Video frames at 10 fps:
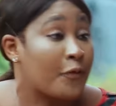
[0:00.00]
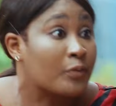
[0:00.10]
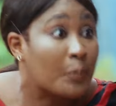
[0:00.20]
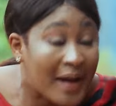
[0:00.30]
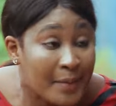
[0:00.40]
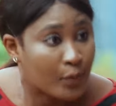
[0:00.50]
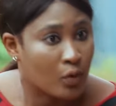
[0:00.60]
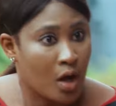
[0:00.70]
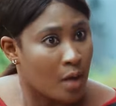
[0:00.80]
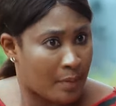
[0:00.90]
from the Bible.
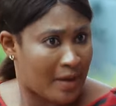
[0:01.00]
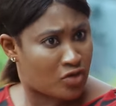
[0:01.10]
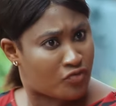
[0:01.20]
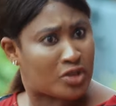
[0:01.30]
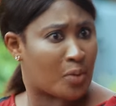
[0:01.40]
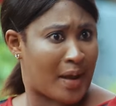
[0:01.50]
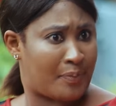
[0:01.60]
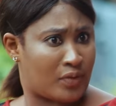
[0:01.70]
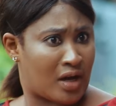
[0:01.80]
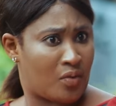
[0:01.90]
Mama, you read your
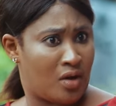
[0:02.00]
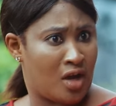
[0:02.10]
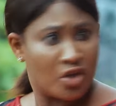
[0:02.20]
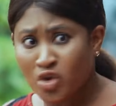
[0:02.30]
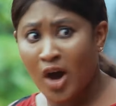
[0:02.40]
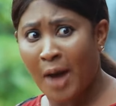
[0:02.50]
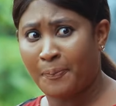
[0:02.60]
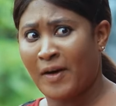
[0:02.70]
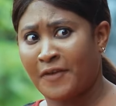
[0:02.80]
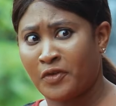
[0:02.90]
Bible now. You know how
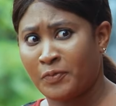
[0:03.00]
powerful